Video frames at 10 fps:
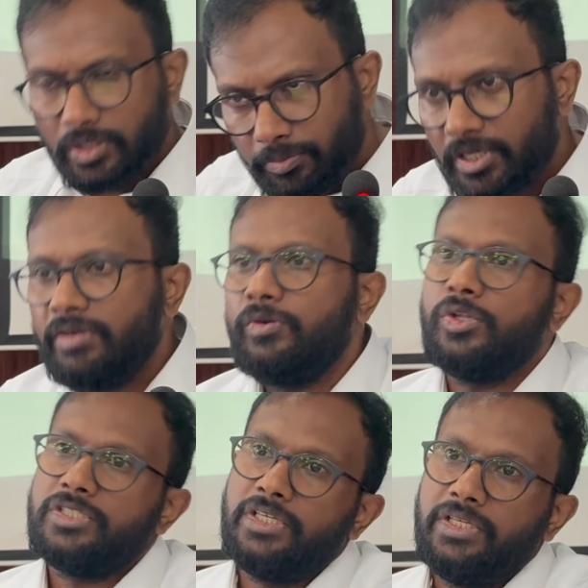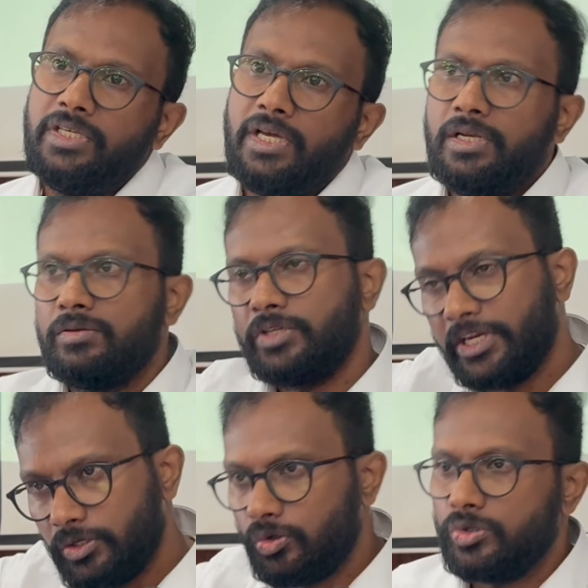Immediately do the CT and
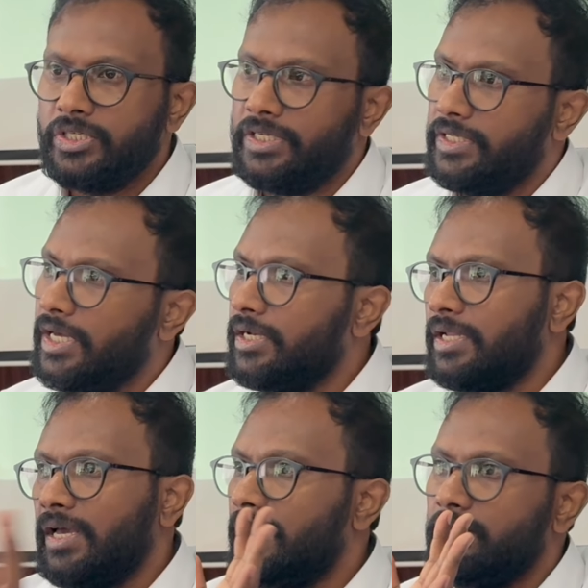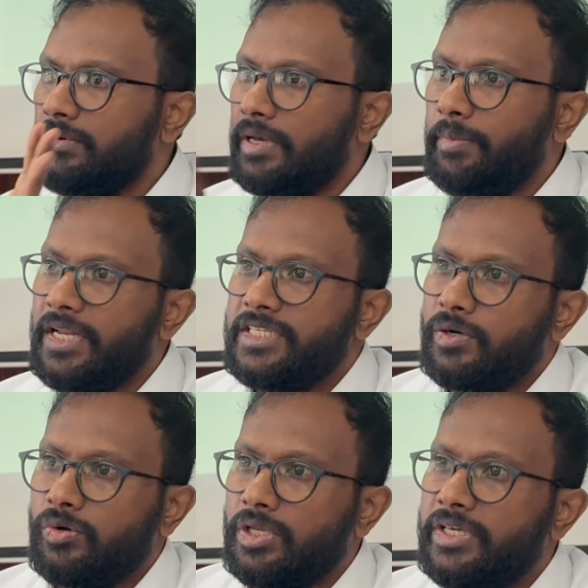head-to-toe CT and manage
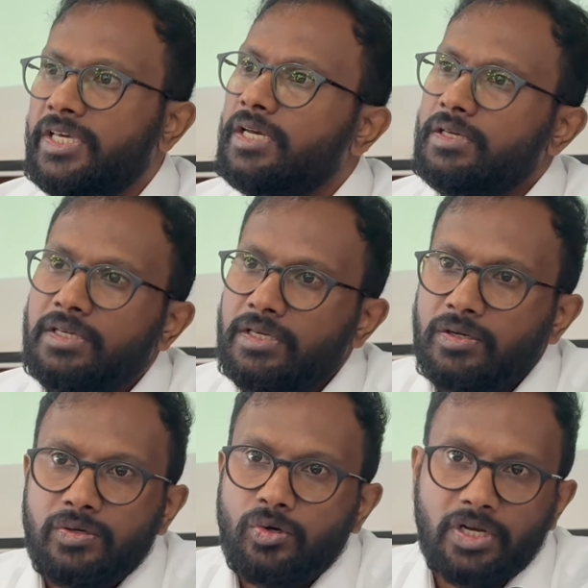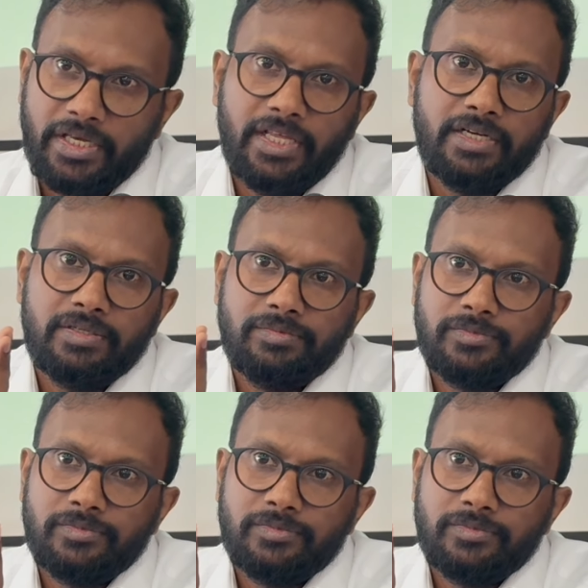everything. Here, not like that.